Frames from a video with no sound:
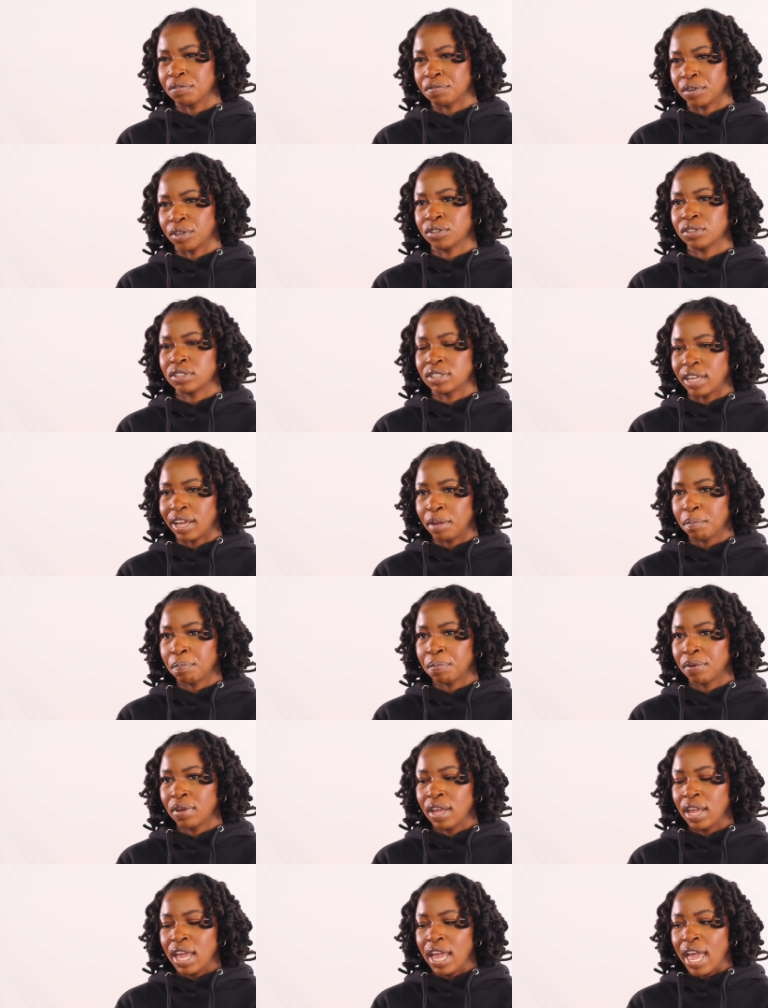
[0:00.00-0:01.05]
first
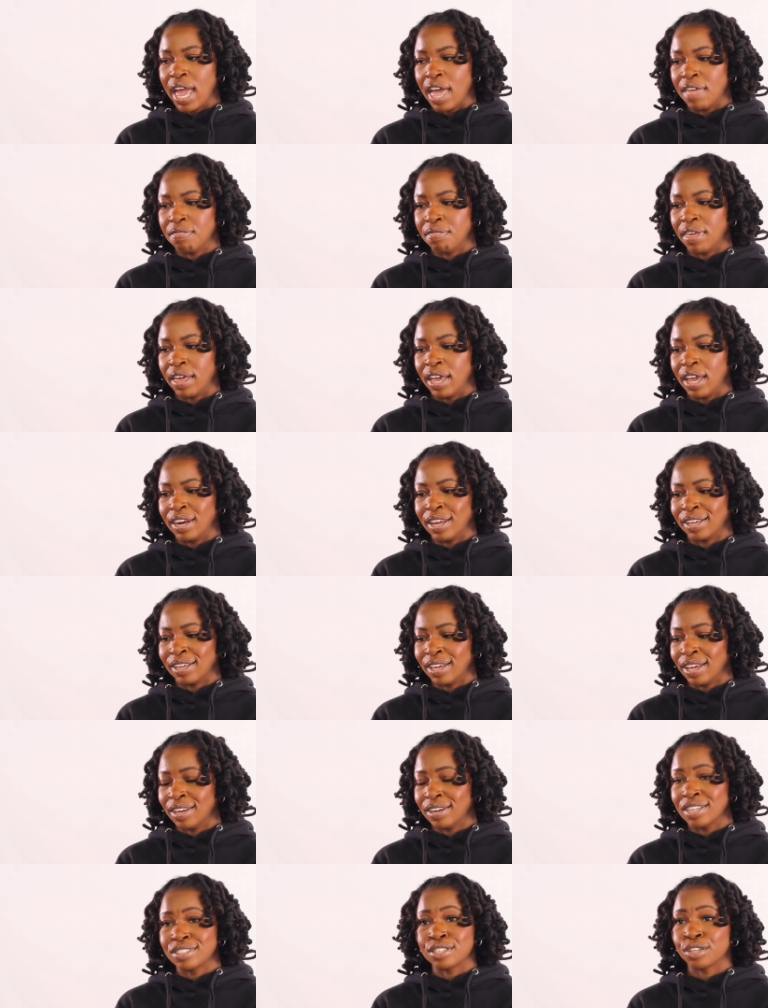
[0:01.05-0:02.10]
step. And then
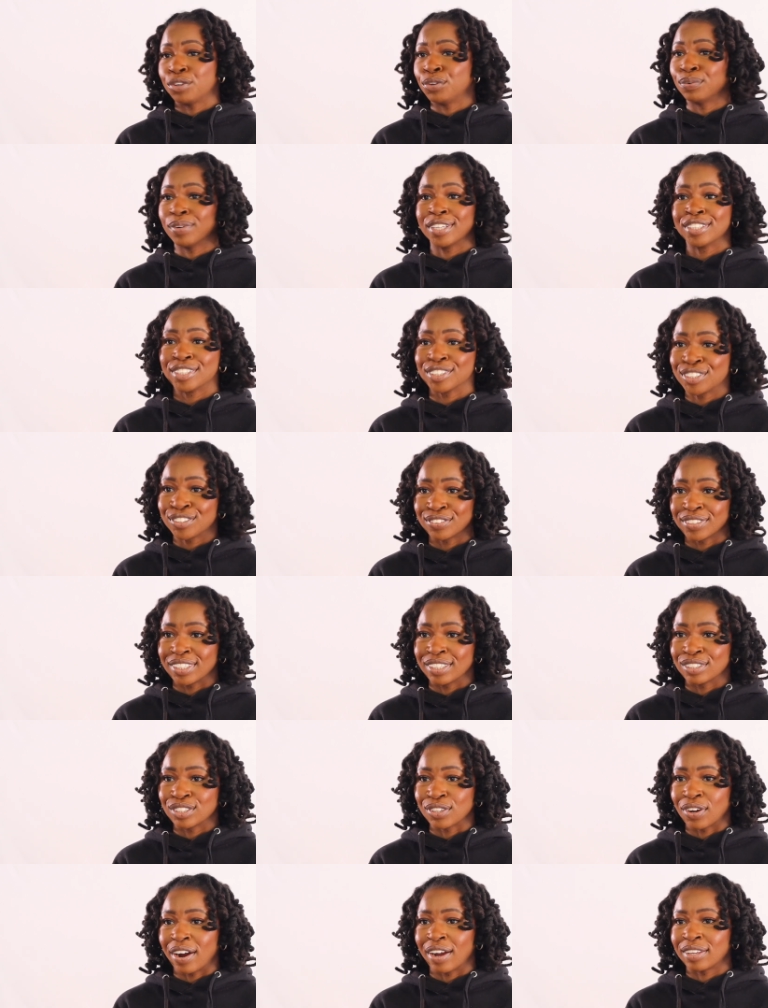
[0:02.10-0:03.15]
again, it's a new industry,
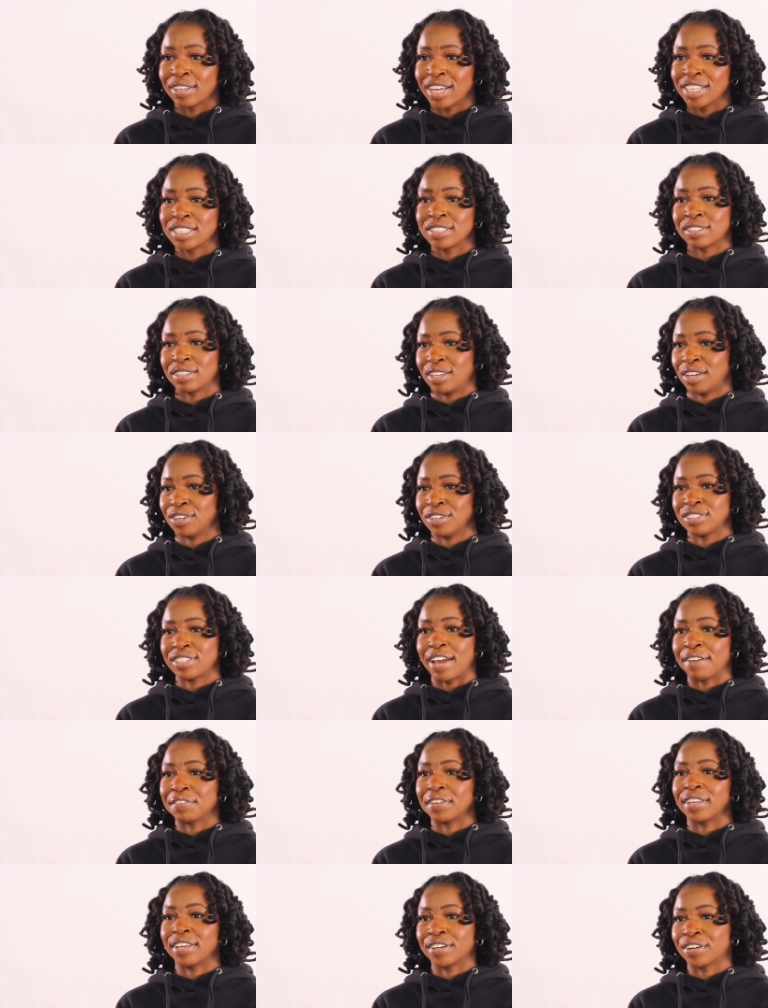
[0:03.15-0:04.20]
so our legislators
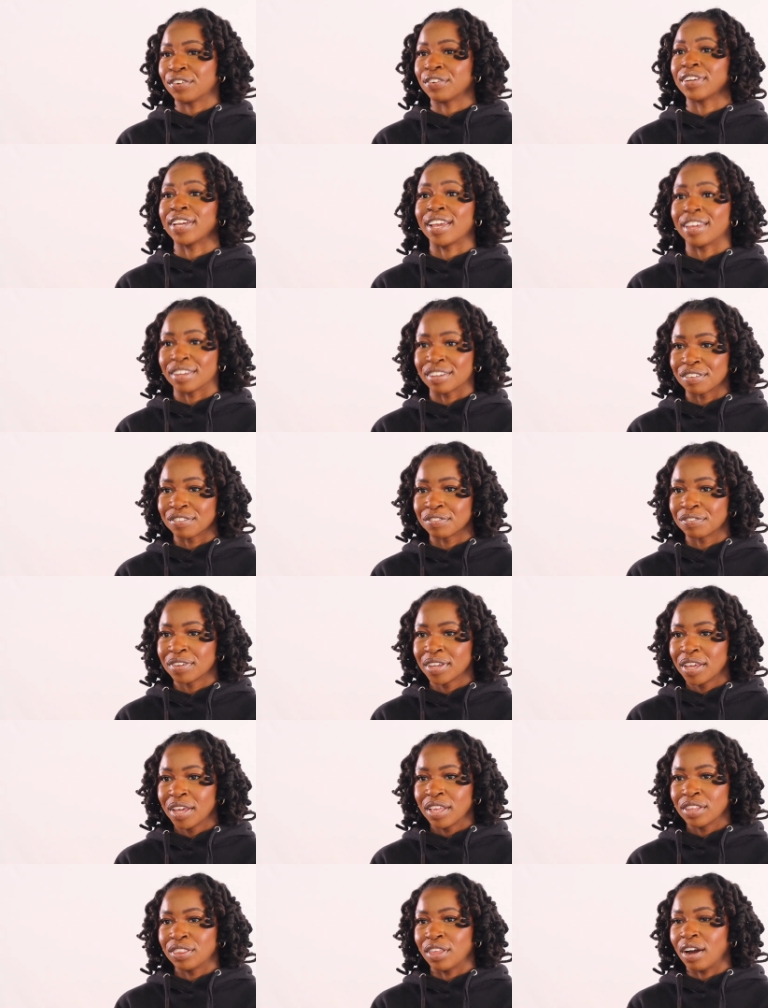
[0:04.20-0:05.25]
have to get creative.
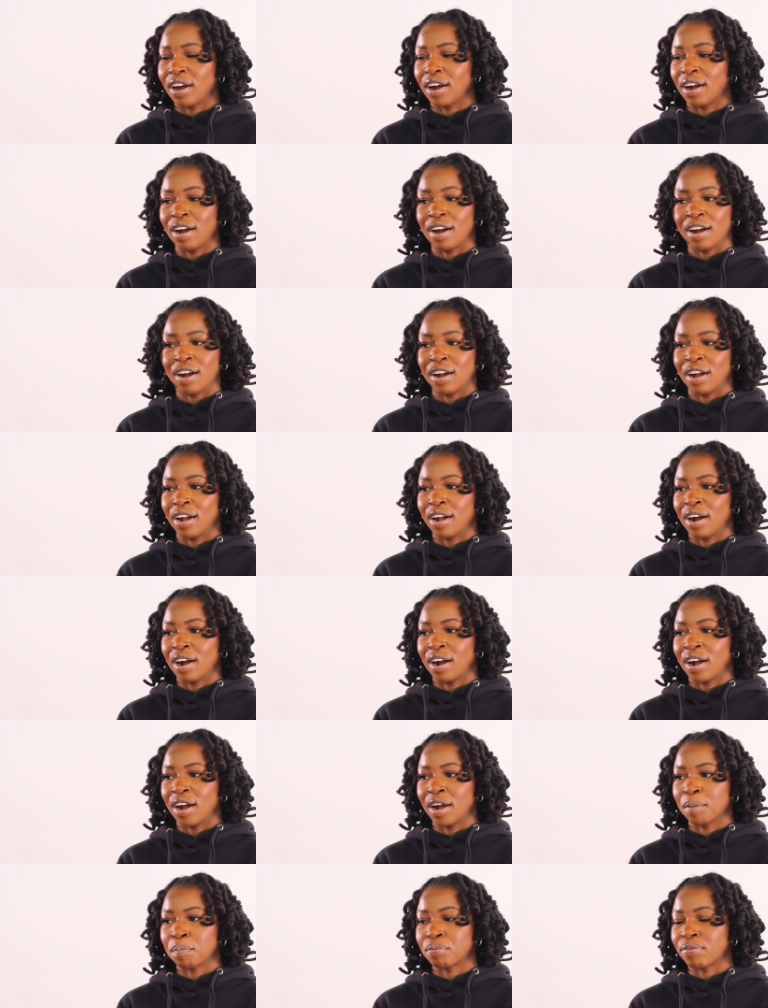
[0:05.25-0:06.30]

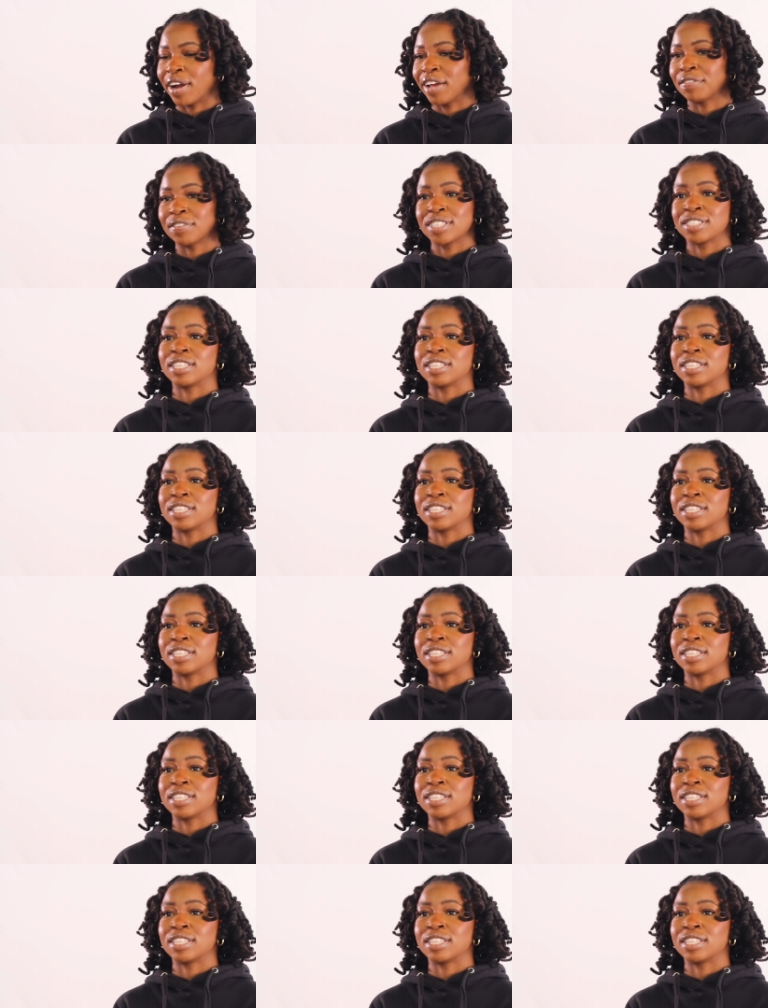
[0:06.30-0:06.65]
Our private